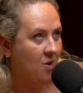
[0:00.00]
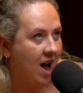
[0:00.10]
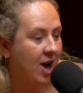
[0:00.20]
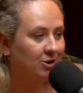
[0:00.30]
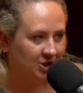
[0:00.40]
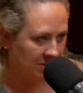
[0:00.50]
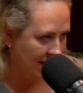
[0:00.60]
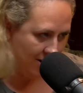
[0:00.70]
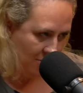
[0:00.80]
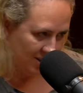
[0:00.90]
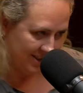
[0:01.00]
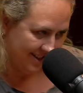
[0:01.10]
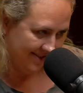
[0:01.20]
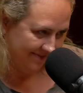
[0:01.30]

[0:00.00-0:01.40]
I got to do whatever I wanted.